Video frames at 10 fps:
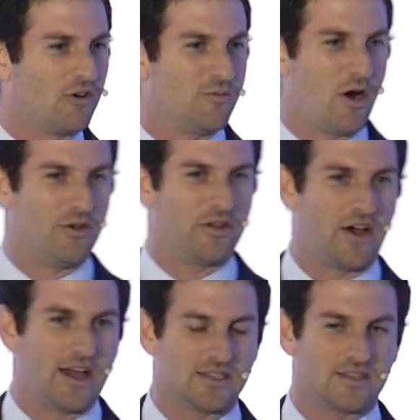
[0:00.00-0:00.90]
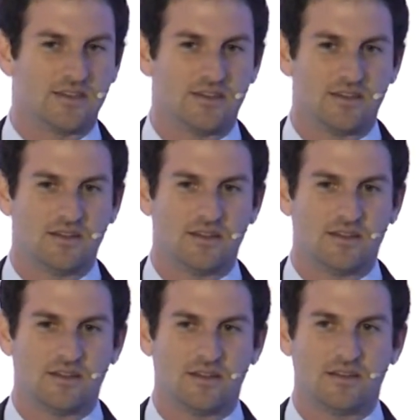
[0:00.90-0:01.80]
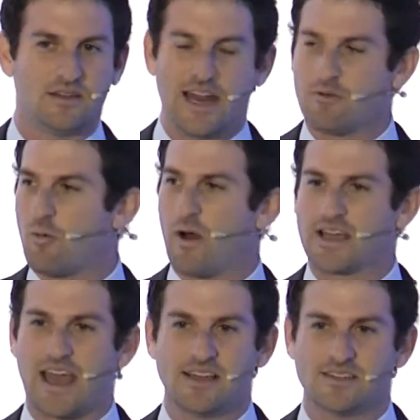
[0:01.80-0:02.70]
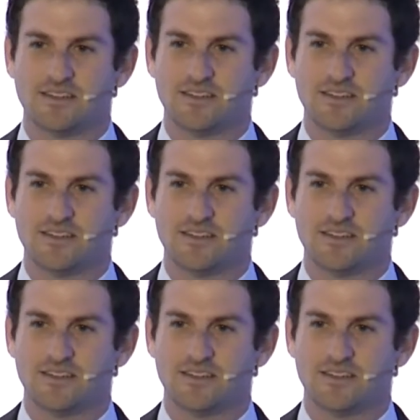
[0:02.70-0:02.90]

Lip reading: mobile device? Anyone want to guess?